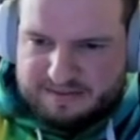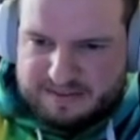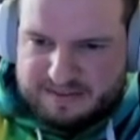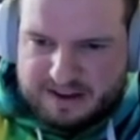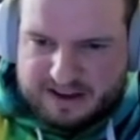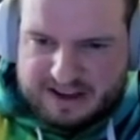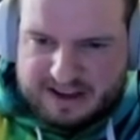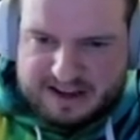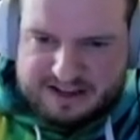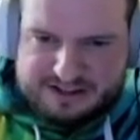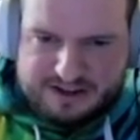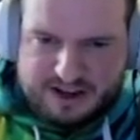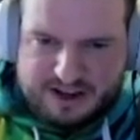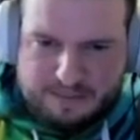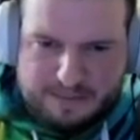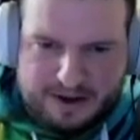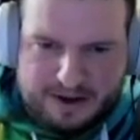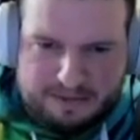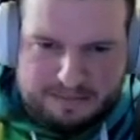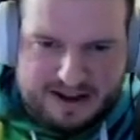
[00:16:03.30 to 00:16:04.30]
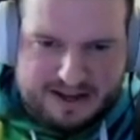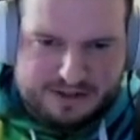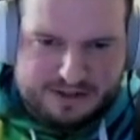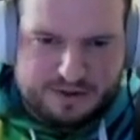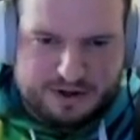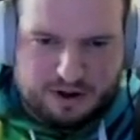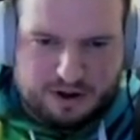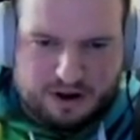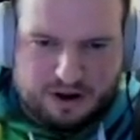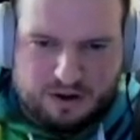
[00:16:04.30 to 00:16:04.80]
Okay, so coming up next
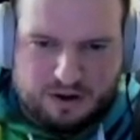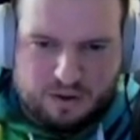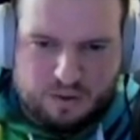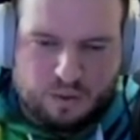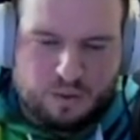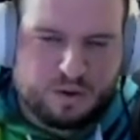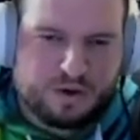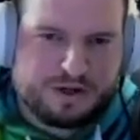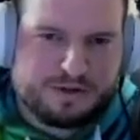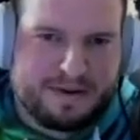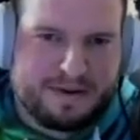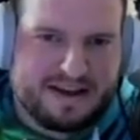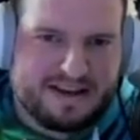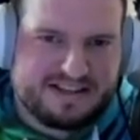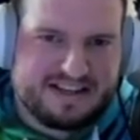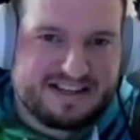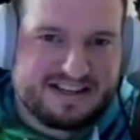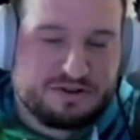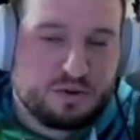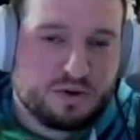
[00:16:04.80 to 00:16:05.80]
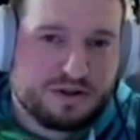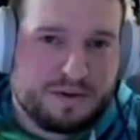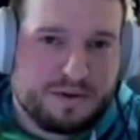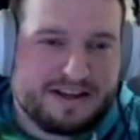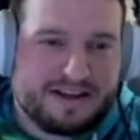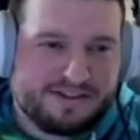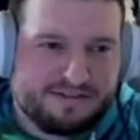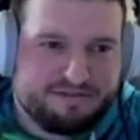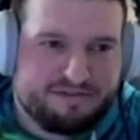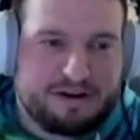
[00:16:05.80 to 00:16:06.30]
we got Launch Base. This also
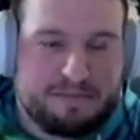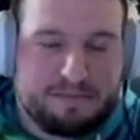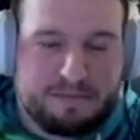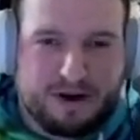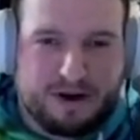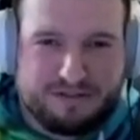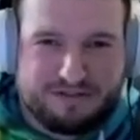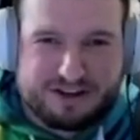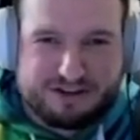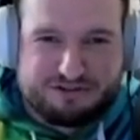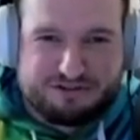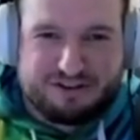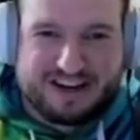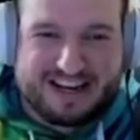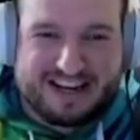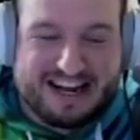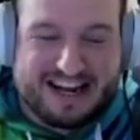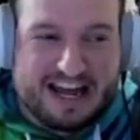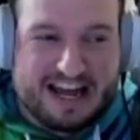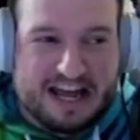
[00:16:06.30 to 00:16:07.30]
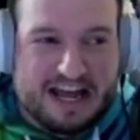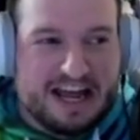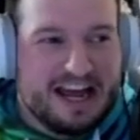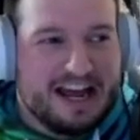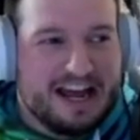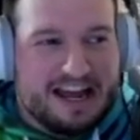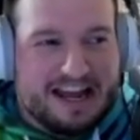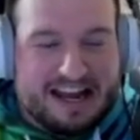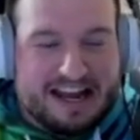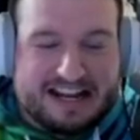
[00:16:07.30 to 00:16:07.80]
has a frame perfect trick in it.
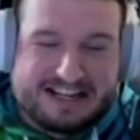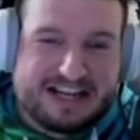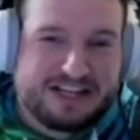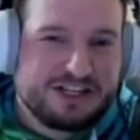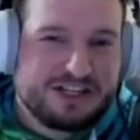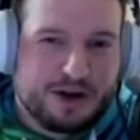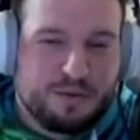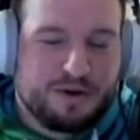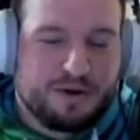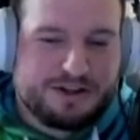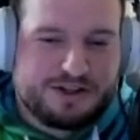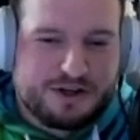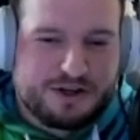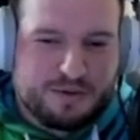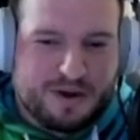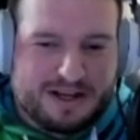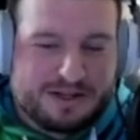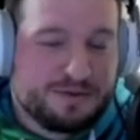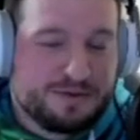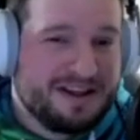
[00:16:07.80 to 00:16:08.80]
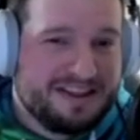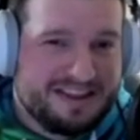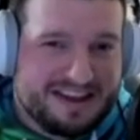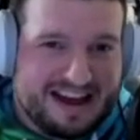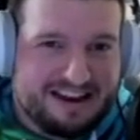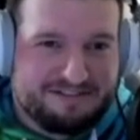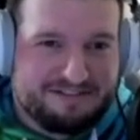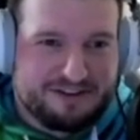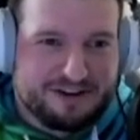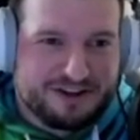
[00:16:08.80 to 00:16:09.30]
It tends to go one of two ways. We either
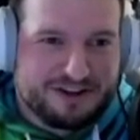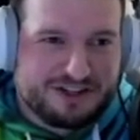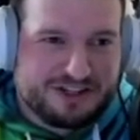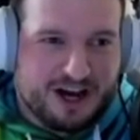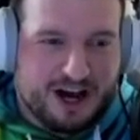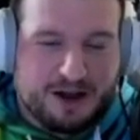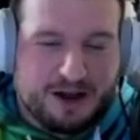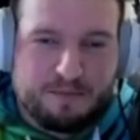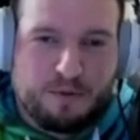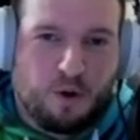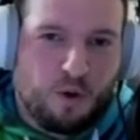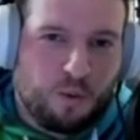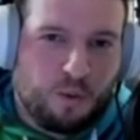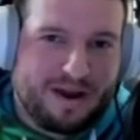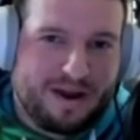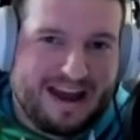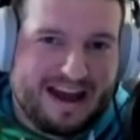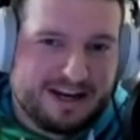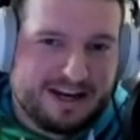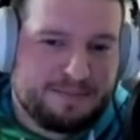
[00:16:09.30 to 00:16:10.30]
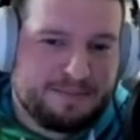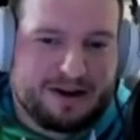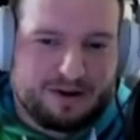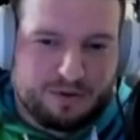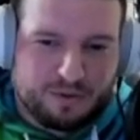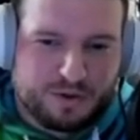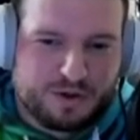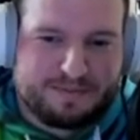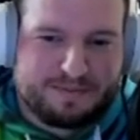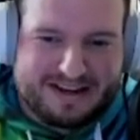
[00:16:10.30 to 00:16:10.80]
get it first time or we end up in
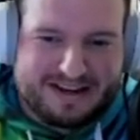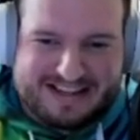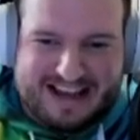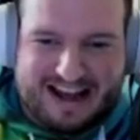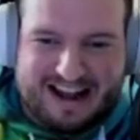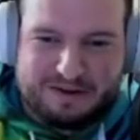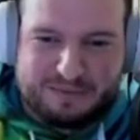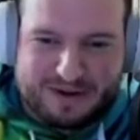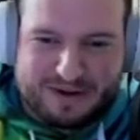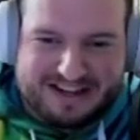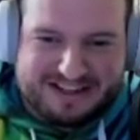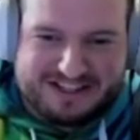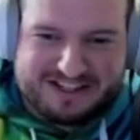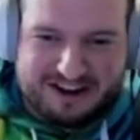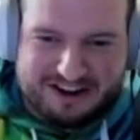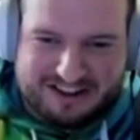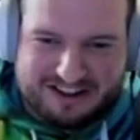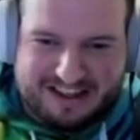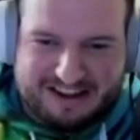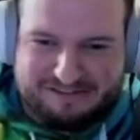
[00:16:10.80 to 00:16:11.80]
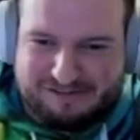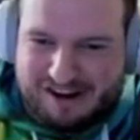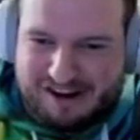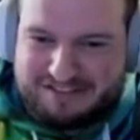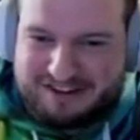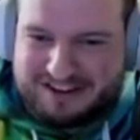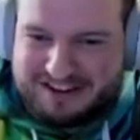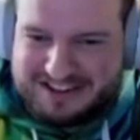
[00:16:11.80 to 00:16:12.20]
Launch Base hell and we get stuck there forever.